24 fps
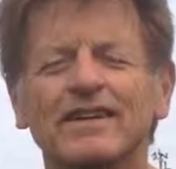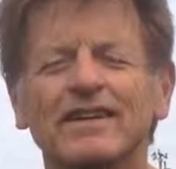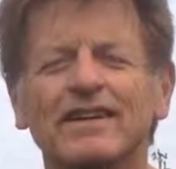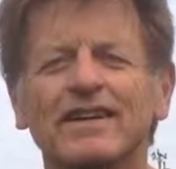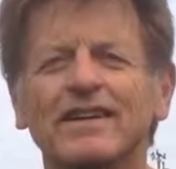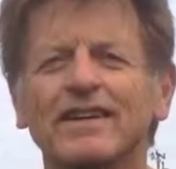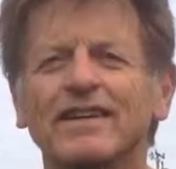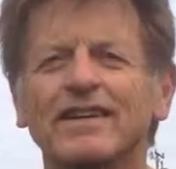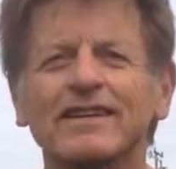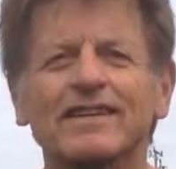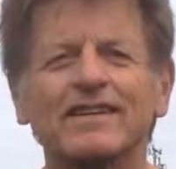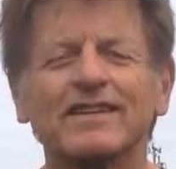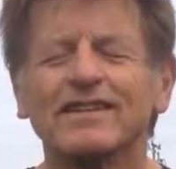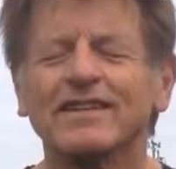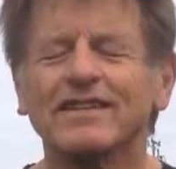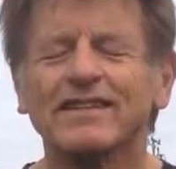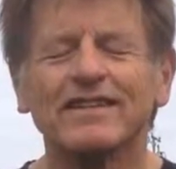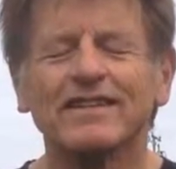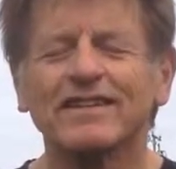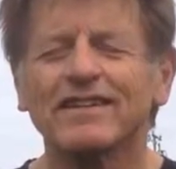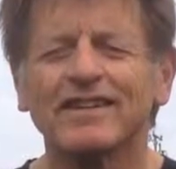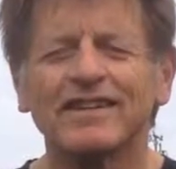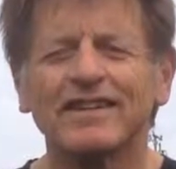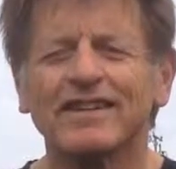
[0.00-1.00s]
I
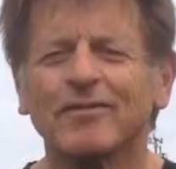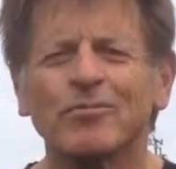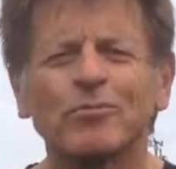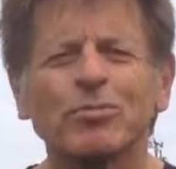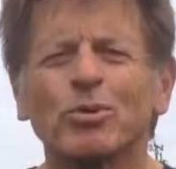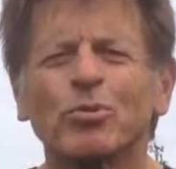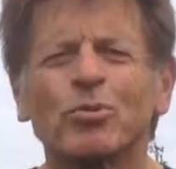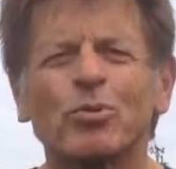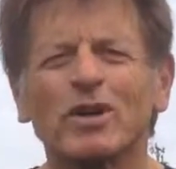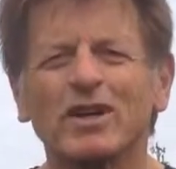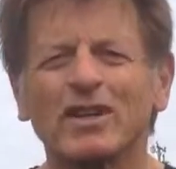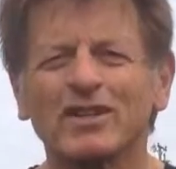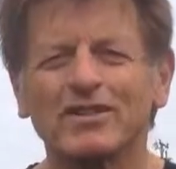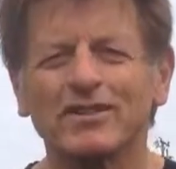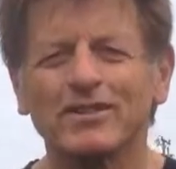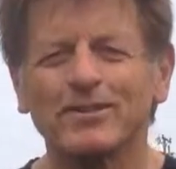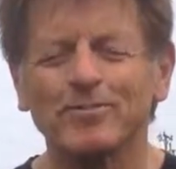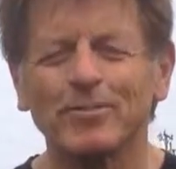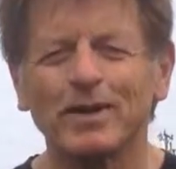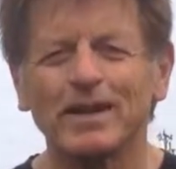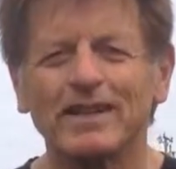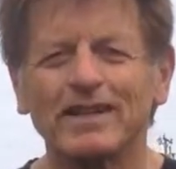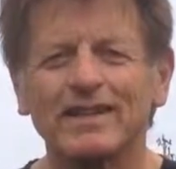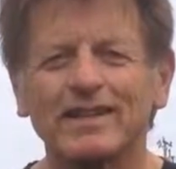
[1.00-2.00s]
am bewildered
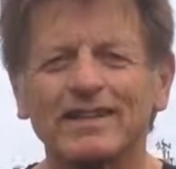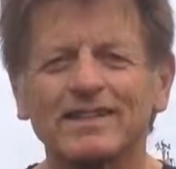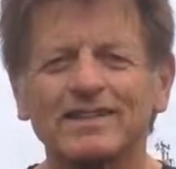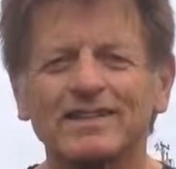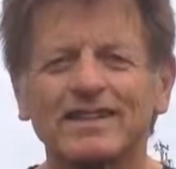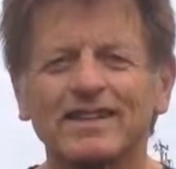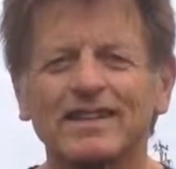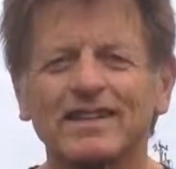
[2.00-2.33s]
by this,